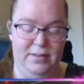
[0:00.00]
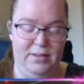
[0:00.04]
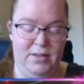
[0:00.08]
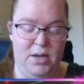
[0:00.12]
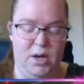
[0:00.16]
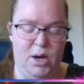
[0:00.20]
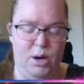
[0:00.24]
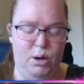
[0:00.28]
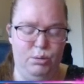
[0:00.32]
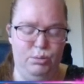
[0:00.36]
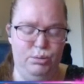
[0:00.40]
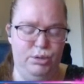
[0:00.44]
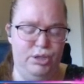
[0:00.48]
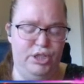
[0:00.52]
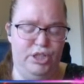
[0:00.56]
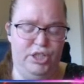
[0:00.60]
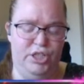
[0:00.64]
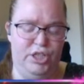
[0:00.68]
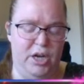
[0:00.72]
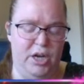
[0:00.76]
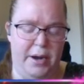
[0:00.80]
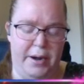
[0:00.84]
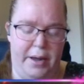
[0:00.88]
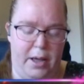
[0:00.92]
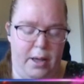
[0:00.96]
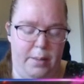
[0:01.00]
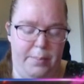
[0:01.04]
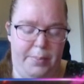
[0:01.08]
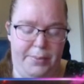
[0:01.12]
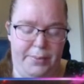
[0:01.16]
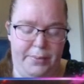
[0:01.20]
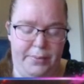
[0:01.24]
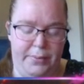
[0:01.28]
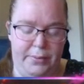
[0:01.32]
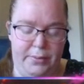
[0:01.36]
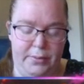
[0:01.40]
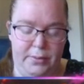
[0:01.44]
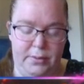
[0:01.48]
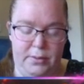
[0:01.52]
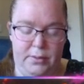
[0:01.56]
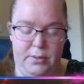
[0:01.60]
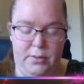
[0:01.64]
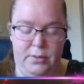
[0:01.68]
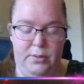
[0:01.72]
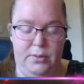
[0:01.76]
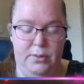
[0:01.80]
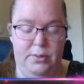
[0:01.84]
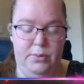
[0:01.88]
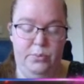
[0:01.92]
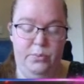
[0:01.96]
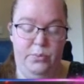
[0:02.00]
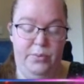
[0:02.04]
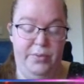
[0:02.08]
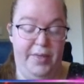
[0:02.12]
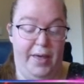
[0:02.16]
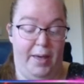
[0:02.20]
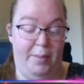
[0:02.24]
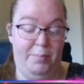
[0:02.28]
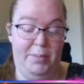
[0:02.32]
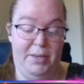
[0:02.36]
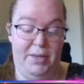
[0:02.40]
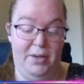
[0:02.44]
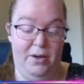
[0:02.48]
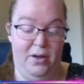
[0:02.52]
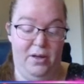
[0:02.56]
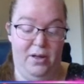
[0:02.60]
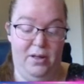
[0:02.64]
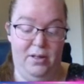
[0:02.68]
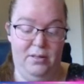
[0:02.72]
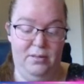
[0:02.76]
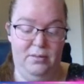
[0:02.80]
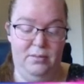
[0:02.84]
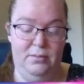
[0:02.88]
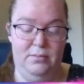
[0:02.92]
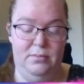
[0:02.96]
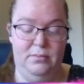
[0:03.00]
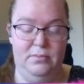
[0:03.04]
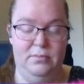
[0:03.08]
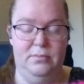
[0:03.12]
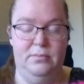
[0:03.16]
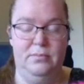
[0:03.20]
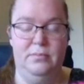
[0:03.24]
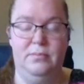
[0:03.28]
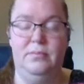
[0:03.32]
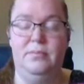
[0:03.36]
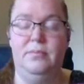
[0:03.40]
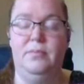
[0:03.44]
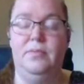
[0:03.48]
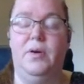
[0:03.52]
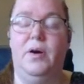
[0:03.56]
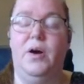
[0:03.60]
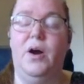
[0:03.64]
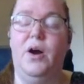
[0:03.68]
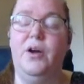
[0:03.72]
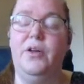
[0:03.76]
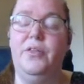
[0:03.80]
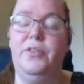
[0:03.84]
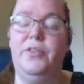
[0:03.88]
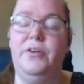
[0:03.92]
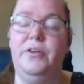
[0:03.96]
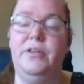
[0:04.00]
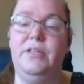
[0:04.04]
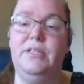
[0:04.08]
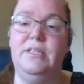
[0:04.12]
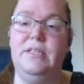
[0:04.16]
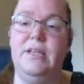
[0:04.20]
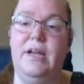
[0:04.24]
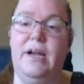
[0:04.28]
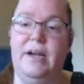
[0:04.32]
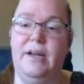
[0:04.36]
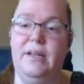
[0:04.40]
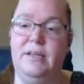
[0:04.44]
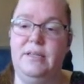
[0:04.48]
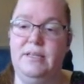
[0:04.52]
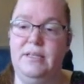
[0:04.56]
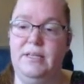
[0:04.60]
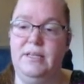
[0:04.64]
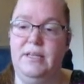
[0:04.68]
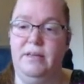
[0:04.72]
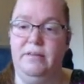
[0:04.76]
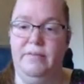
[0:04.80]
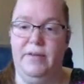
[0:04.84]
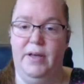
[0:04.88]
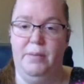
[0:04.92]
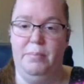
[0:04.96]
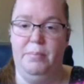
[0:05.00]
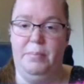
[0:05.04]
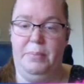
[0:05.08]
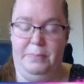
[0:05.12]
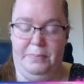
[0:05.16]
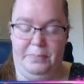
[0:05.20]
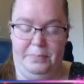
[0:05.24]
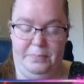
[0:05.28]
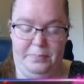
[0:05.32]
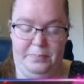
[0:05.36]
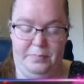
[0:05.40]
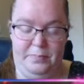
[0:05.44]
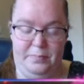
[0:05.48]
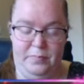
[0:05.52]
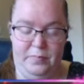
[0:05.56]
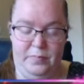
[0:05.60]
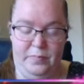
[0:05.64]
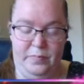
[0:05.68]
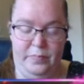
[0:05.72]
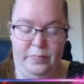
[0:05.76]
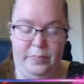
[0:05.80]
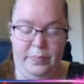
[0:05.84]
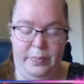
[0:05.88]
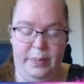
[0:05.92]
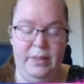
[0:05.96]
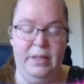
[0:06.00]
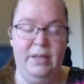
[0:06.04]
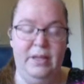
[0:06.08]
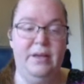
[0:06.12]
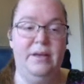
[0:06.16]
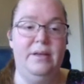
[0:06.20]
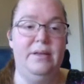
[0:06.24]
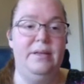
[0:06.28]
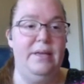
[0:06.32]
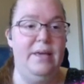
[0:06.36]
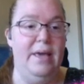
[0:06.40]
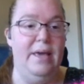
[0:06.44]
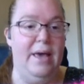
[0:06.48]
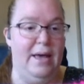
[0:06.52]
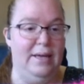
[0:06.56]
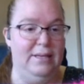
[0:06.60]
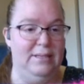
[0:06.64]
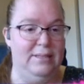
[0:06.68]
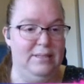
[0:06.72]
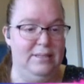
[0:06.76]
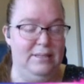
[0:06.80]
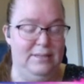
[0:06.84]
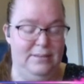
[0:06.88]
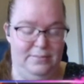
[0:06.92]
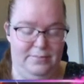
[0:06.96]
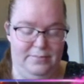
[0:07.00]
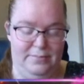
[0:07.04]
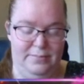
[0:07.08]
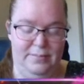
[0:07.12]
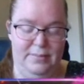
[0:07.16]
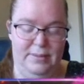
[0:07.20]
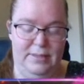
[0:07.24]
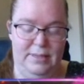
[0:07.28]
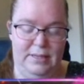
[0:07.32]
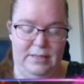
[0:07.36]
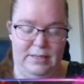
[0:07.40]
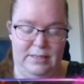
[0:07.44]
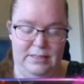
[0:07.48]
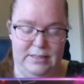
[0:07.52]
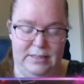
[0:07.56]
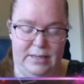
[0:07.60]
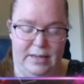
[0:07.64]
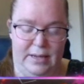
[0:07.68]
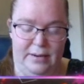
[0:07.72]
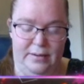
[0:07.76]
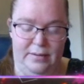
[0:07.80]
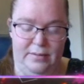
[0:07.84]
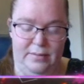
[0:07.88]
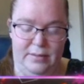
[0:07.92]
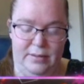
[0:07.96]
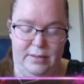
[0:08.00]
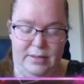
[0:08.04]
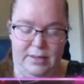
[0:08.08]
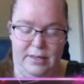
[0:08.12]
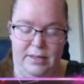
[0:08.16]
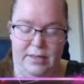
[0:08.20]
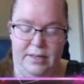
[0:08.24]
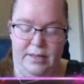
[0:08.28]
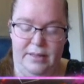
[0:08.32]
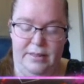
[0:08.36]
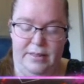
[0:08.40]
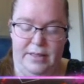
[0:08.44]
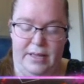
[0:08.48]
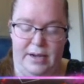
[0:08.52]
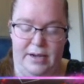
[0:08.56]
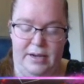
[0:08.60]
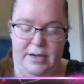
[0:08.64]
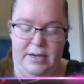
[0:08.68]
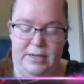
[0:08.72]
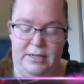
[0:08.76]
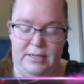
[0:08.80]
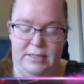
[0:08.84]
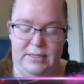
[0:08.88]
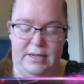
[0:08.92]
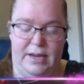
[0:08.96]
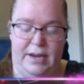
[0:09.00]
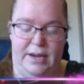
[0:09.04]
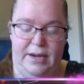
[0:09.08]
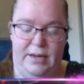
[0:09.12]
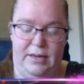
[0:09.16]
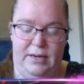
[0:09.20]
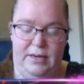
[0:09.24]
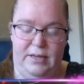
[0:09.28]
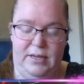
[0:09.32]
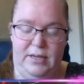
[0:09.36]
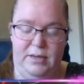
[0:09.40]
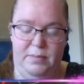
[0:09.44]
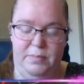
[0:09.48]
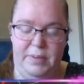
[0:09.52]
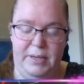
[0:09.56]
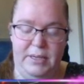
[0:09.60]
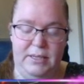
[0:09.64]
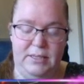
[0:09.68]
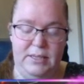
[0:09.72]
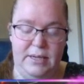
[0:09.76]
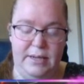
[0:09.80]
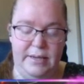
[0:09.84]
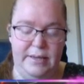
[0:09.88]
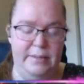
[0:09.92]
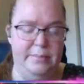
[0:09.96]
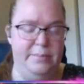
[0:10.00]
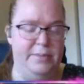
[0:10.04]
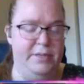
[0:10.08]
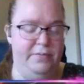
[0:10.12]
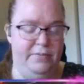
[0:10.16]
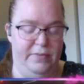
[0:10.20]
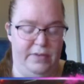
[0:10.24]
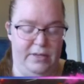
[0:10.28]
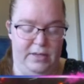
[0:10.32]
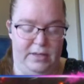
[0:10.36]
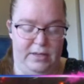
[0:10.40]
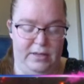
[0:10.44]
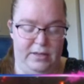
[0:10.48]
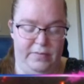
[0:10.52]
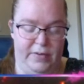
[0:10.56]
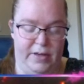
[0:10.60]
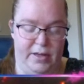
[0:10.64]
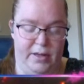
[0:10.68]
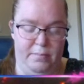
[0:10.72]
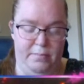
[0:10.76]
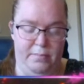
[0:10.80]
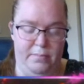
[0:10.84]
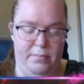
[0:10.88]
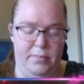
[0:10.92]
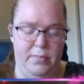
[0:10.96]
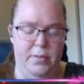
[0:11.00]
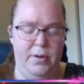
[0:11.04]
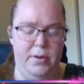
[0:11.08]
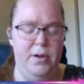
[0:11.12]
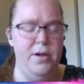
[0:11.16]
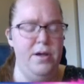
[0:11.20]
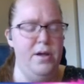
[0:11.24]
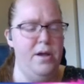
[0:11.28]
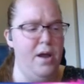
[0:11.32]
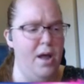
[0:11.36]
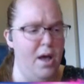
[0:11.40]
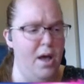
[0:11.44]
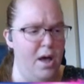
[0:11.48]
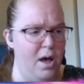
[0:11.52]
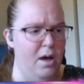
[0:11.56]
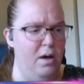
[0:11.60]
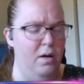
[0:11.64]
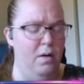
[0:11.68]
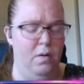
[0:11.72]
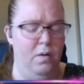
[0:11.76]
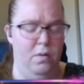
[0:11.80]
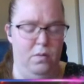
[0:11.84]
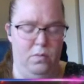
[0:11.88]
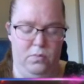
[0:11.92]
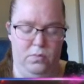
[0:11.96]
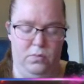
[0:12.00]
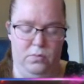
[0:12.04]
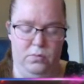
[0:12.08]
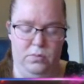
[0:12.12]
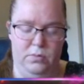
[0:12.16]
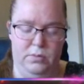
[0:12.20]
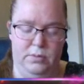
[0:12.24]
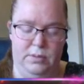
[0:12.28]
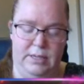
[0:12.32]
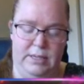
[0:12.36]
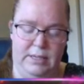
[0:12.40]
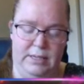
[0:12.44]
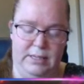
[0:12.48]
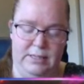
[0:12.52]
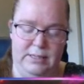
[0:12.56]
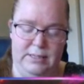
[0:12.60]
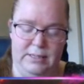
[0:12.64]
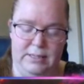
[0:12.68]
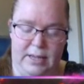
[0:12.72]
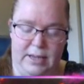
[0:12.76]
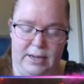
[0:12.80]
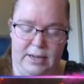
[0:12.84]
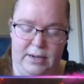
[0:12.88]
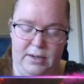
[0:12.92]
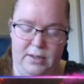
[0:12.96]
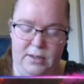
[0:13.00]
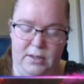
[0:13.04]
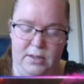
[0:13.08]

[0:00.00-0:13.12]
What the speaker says: "Oh, shut up. Will that be all?" Arthur decided to give up. "Yes," he said. Then he decided he'd be damned if he'd give up. "No," he said.